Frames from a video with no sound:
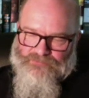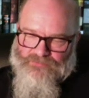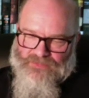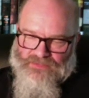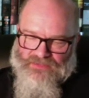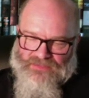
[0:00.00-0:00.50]

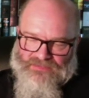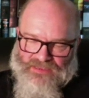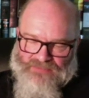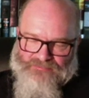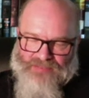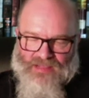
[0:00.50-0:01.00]
Get
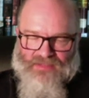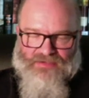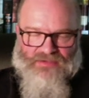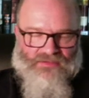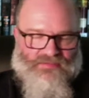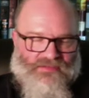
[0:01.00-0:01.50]
that palate
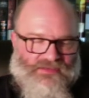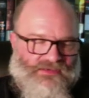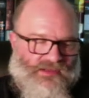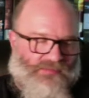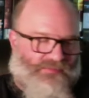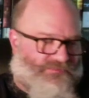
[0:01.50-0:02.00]
all cleaned
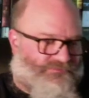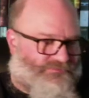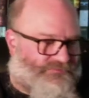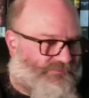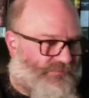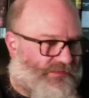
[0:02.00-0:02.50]
up
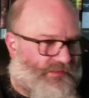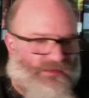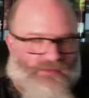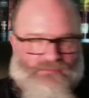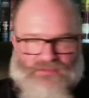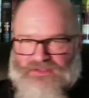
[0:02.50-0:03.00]

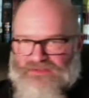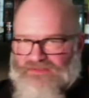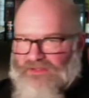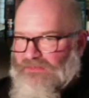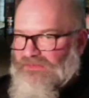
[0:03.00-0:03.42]
because I was